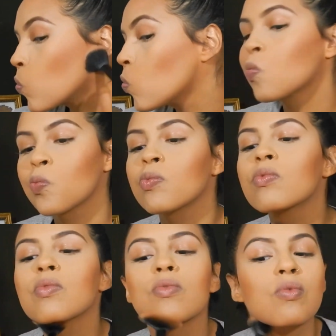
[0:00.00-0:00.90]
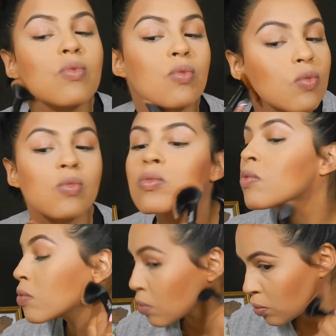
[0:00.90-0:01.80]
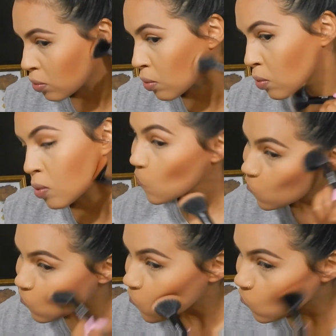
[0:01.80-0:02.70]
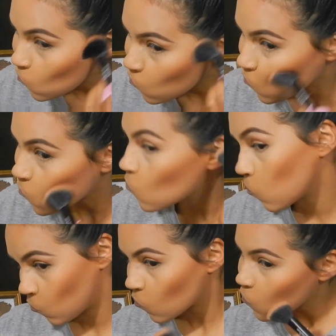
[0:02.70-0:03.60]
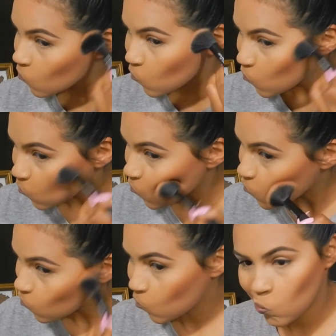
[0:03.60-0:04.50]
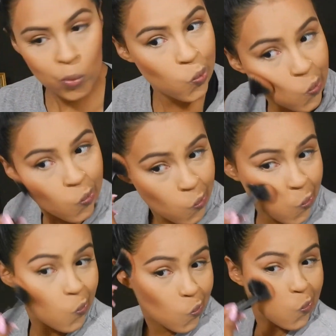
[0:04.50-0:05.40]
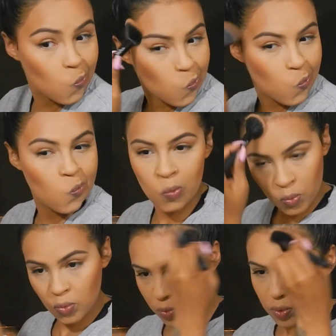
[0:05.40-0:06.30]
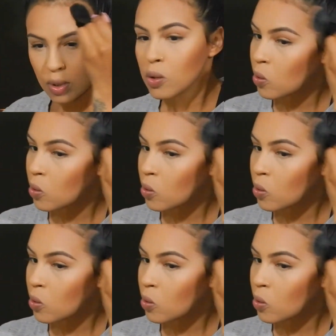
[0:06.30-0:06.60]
you have been eating, okay? Because I do the same thing, so you can see how I really go in with this step as well.